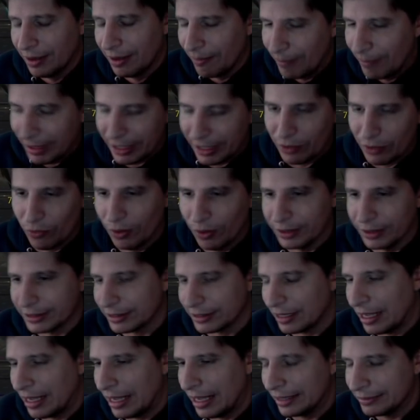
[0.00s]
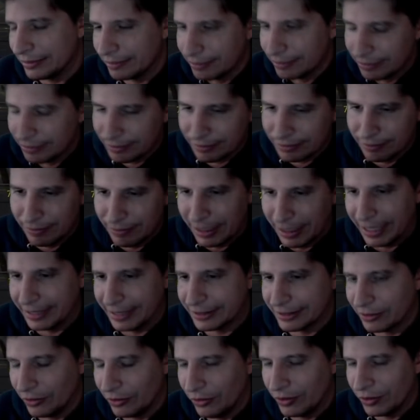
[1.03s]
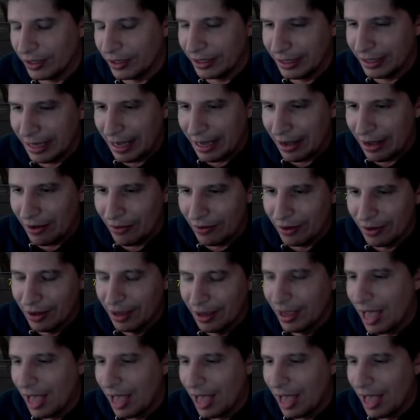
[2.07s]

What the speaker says: Make it 1 slot. Make it so you can now